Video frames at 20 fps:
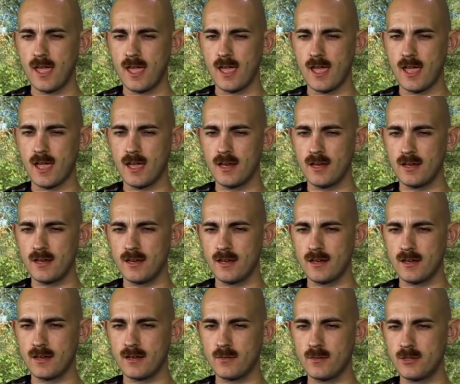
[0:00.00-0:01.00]
and
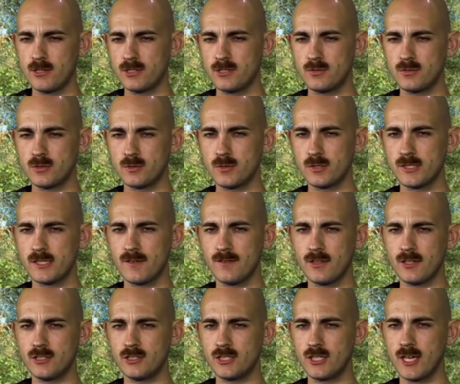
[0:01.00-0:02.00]
we just had
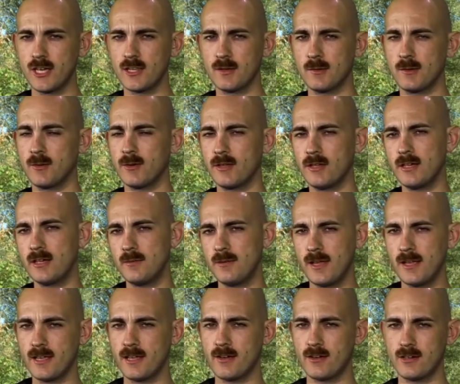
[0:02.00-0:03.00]
lunch together, but we ended up
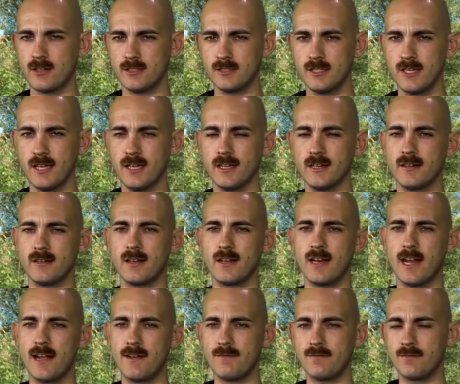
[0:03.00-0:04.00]
hanging out all day, and
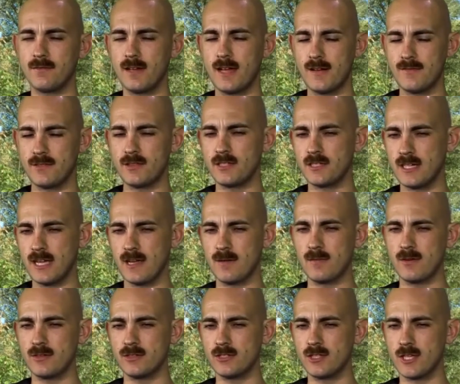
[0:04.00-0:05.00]
half the time
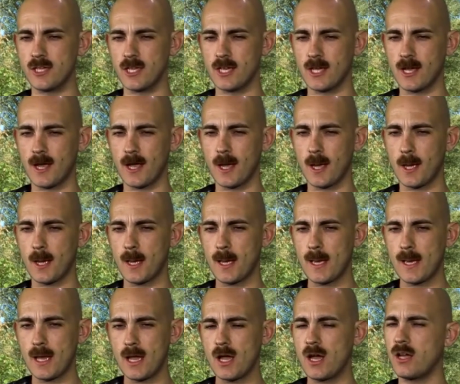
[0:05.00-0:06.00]
I was thinking,
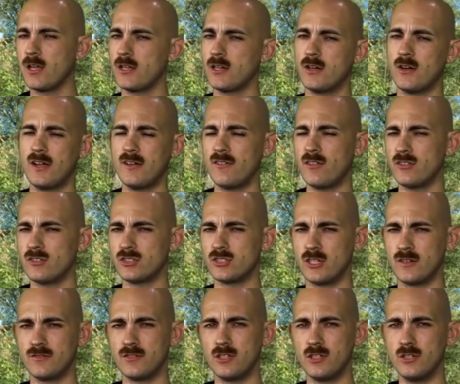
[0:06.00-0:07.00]
oh, you know, I have other
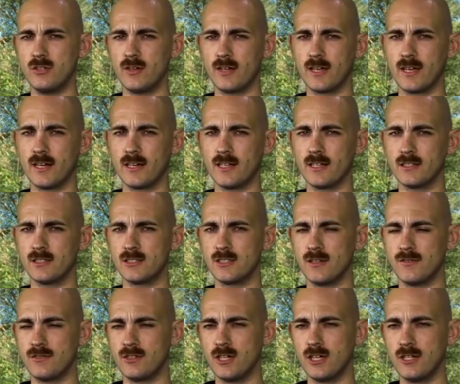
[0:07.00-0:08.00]
stuff to do, I gotta get
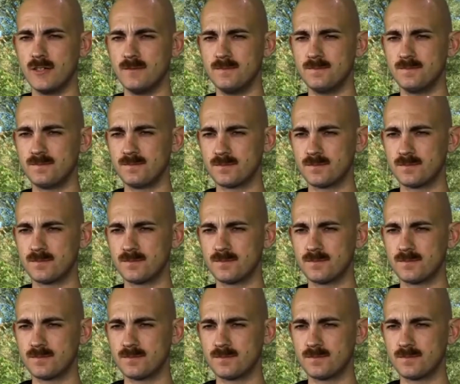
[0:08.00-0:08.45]
stuff done,